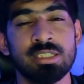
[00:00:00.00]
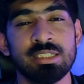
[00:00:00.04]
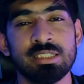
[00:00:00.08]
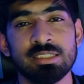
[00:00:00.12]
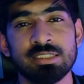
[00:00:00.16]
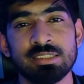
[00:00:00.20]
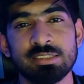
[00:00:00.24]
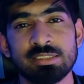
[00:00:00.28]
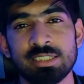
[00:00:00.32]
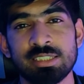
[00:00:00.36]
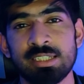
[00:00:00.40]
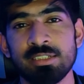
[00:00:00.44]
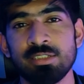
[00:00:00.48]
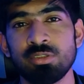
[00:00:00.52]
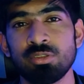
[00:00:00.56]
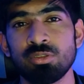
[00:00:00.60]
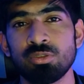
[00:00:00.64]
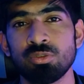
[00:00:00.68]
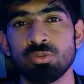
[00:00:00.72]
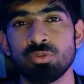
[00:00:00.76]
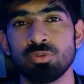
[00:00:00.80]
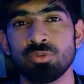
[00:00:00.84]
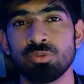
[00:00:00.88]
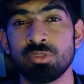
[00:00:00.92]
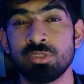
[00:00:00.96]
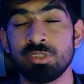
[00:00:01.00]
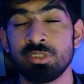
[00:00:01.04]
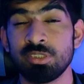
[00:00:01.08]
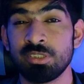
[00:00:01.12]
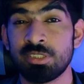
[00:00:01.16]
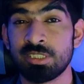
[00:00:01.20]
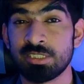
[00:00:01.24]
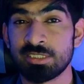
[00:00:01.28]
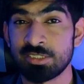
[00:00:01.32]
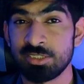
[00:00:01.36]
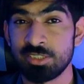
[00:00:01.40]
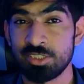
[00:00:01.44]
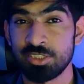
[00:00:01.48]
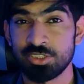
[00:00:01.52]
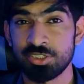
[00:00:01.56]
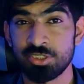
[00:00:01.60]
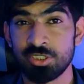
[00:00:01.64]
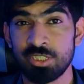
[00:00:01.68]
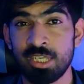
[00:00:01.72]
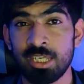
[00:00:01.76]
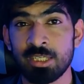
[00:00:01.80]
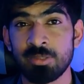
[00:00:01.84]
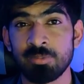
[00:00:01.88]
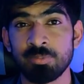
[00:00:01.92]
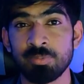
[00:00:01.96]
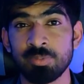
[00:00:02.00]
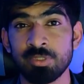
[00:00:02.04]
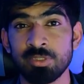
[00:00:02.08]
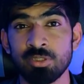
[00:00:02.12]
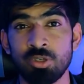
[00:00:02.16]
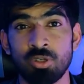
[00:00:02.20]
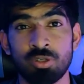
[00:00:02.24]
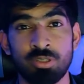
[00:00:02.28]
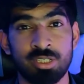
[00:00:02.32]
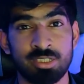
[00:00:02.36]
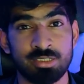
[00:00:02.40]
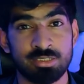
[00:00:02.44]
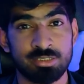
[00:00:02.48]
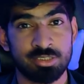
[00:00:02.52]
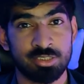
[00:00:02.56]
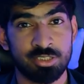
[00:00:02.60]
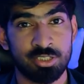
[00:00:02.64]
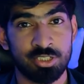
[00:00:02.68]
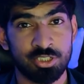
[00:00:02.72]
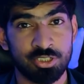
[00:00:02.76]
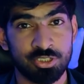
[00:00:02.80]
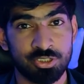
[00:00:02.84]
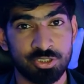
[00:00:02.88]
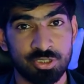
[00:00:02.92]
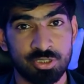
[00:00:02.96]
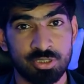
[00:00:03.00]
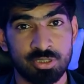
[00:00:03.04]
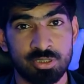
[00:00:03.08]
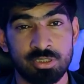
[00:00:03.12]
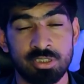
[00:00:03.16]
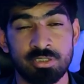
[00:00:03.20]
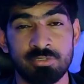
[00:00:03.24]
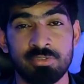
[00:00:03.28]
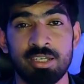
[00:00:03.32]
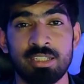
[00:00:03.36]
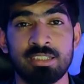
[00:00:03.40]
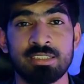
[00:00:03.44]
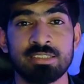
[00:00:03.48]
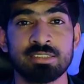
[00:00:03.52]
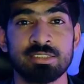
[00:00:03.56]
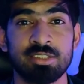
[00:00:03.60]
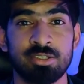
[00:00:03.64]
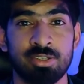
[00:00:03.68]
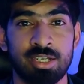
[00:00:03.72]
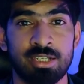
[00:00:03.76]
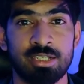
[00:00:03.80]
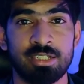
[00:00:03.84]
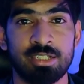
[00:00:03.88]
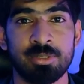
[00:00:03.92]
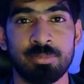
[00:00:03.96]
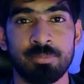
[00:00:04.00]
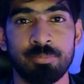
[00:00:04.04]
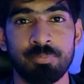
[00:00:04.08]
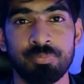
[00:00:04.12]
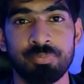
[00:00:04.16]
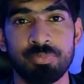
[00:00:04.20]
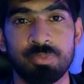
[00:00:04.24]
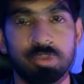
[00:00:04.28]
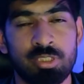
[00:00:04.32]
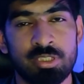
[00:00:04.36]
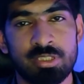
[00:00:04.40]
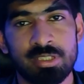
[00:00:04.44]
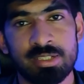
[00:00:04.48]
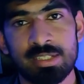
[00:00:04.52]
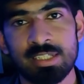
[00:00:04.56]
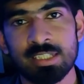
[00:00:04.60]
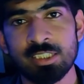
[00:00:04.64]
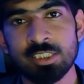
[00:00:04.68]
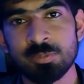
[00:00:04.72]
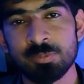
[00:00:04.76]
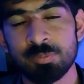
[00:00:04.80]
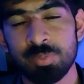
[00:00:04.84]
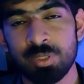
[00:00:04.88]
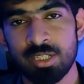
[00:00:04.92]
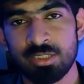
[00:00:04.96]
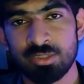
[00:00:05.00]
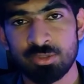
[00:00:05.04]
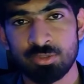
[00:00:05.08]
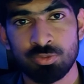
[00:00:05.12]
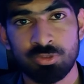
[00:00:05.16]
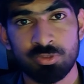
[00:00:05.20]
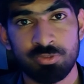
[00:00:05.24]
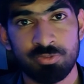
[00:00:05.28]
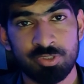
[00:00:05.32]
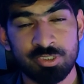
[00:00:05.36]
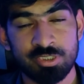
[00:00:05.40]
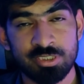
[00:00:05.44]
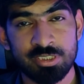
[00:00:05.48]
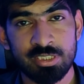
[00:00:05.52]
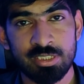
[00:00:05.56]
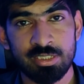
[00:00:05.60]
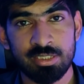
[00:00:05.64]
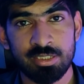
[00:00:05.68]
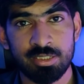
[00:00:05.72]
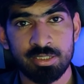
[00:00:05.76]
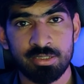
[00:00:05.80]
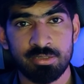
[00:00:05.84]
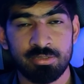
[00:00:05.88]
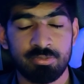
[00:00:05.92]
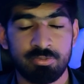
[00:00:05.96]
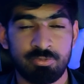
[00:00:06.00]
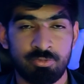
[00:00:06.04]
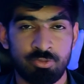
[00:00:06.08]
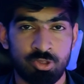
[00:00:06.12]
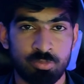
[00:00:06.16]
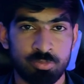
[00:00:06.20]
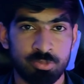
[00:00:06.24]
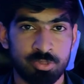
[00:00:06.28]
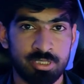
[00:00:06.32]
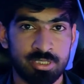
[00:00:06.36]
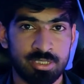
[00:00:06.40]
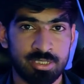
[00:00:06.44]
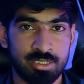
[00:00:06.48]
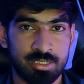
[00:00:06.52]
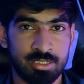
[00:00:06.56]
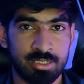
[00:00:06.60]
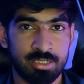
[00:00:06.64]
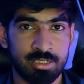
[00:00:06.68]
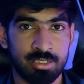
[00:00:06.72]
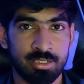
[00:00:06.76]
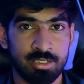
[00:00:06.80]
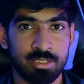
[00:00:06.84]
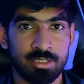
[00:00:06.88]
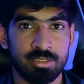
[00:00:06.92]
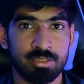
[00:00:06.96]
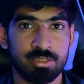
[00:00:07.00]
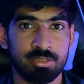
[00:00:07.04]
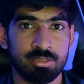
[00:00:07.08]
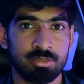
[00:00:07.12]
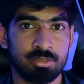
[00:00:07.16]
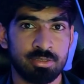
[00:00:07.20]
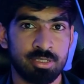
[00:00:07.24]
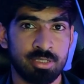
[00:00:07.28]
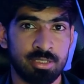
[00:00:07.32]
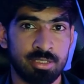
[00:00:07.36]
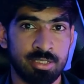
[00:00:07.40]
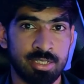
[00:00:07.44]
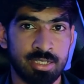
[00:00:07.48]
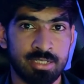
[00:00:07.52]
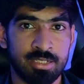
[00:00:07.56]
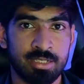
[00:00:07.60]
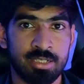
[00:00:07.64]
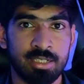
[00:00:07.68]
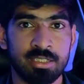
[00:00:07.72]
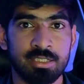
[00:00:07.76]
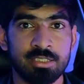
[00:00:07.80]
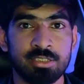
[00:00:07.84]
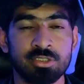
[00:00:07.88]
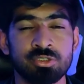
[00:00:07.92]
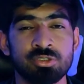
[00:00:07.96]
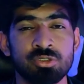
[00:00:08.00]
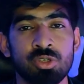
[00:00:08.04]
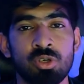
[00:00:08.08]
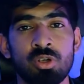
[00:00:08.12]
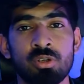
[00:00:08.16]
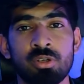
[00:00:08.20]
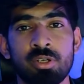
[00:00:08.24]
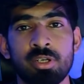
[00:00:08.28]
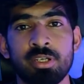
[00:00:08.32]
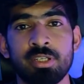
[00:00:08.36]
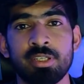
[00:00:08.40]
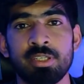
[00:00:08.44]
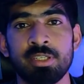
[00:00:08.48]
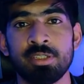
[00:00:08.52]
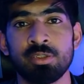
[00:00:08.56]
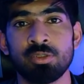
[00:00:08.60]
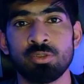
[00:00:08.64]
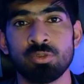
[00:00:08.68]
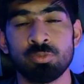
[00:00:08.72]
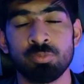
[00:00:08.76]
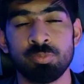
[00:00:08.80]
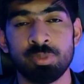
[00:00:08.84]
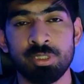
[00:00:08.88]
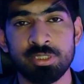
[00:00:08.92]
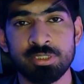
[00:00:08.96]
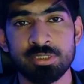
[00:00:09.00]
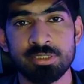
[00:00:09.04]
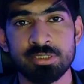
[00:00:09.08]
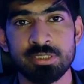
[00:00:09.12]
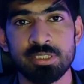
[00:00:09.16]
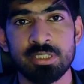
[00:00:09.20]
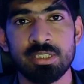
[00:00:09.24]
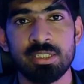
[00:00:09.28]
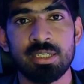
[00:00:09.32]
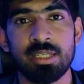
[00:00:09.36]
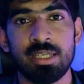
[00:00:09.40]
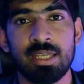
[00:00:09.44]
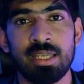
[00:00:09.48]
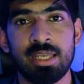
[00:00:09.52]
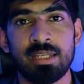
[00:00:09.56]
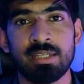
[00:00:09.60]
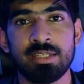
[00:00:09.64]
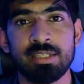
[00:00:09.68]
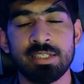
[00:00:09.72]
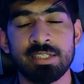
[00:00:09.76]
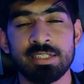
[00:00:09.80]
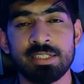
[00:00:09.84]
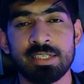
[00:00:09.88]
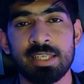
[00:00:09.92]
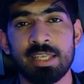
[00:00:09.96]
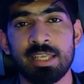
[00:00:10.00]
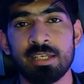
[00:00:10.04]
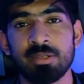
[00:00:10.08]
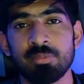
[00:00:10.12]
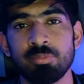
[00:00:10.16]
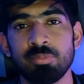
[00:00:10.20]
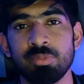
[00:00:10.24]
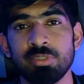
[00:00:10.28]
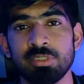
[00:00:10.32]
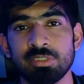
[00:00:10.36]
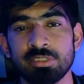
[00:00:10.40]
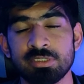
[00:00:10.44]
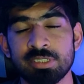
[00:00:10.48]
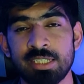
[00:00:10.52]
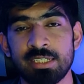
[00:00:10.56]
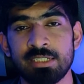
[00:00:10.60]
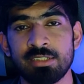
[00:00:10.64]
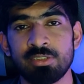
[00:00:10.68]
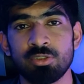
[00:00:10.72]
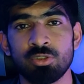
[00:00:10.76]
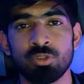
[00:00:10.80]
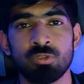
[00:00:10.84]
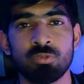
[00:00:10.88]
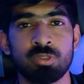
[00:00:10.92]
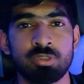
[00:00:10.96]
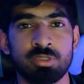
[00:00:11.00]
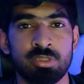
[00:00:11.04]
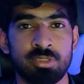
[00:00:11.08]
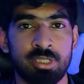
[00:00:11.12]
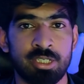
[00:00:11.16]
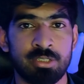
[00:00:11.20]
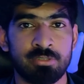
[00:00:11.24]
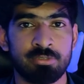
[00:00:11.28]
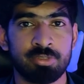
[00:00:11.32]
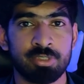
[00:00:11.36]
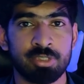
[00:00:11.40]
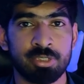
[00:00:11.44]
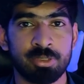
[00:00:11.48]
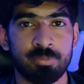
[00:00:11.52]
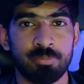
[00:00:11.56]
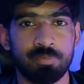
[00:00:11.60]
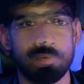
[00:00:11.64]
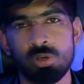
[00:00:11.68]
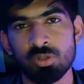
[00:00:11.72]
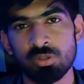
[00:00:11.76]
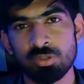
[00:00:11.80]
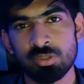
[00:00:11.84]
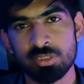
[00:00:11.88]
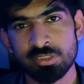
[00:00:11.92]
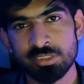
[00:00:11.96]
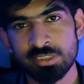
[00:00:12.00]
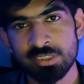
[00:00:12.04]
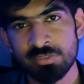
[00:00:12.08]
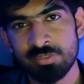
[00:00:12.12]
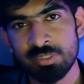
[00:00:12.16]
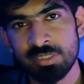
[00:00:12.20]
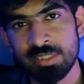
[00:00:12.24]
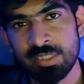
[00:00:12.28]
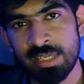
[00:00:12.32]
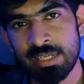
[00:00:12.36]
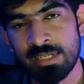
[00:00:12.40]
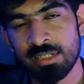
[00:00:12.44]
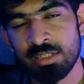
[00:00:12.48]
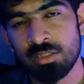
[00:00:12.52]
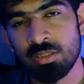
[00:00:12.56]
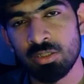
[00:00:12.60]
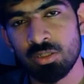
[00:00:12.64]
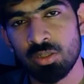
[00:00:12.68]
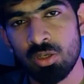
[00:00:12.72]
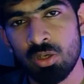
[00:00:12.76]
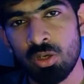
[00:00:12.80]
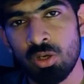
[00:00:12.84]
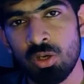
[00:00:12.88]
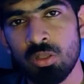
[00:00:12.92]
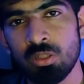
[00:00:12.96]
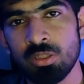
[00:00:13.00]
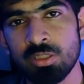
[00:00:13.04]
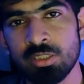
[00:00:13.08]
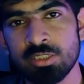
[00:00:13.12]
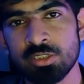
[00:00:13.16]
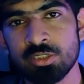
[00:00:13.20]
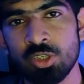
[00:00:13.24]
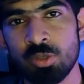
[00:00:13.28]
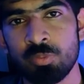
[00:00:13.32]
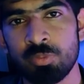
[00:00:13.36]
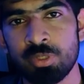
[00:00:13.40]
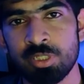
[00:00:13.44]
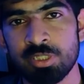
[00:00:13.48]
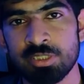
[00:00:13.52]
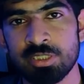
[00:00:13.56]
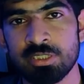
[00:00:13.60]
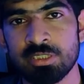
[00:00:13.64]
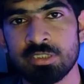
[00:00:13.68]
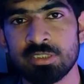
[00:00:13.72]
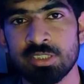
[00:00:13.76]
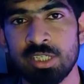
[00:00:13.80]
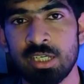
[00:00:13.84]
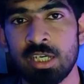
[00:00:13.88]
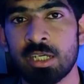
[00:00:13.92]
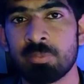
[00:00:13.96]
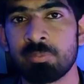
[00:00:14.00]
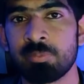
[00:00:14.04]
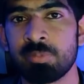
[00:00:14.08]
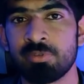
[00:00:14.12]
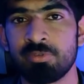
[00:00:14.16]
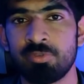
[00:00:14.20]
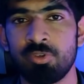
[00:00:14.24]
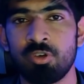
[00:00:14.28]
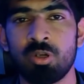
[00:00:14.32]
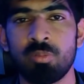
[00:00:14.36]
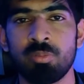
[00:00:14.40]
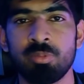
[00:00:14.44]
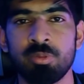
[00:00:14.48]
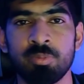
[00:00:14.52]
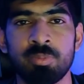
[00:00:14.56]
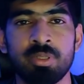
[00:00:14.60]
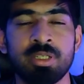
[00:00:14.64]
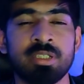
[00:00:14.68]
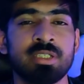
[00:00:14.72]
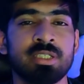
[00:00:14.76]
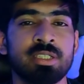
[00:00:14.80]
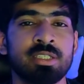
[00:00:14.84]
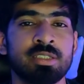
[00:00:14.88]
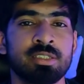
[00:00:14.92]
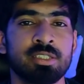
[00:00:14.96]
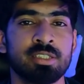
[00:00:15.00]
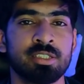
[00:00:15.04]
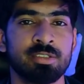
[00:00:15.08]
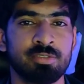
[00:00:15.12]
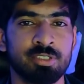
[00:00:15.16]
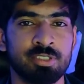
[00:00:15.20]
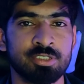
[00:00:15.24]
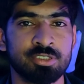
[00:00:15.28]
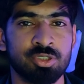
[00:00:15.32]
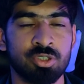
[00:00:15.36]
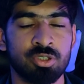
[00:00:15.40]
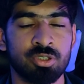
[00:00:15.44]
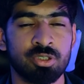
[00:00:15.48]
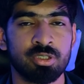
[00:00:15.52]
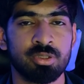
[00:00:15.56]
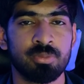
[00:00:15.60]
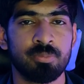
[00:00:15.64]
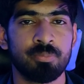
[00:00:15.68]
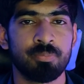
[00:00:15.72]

sent to the destination IP or destination device correctly. When the data is passed to the physical layer from the data link layer, the data is already into bits and it can be sent over the network. On the receiving end, all these operations are performed but in the reverse order.